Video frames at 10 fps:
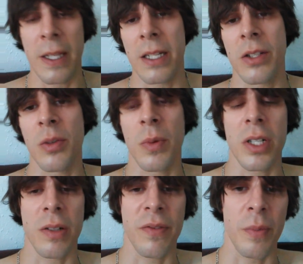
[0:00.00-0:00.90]
and that's too
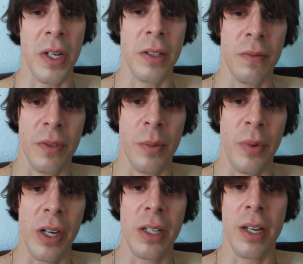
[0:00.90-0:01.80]
much information for the
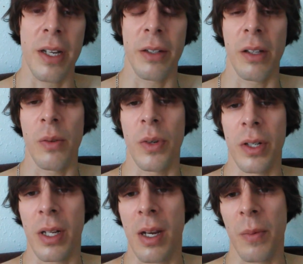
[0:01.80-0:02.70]
brain to handle at
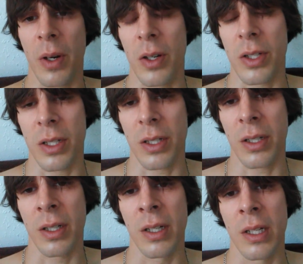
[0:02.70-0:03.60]
one time,
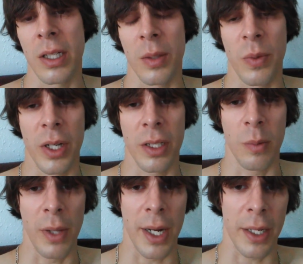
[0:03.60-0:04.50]
causing your brain to
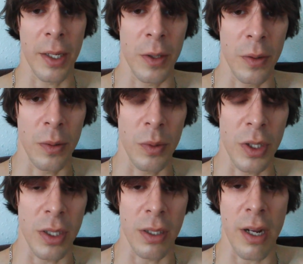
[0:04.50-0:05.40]
black out,
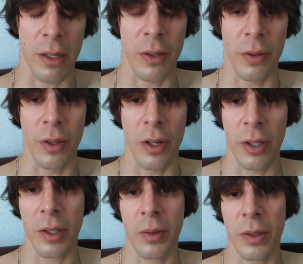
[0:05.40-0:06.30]
which is a technical
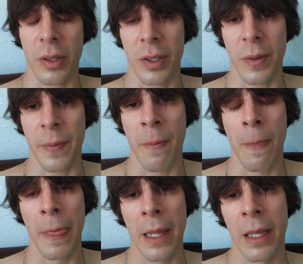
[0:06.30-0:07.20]
knockout.
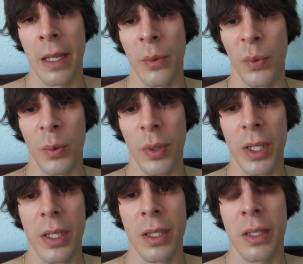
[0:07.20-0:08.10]
When
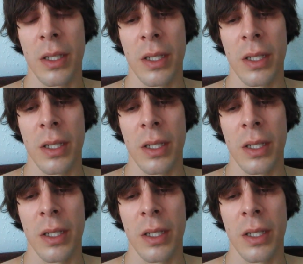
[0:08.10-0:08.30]
we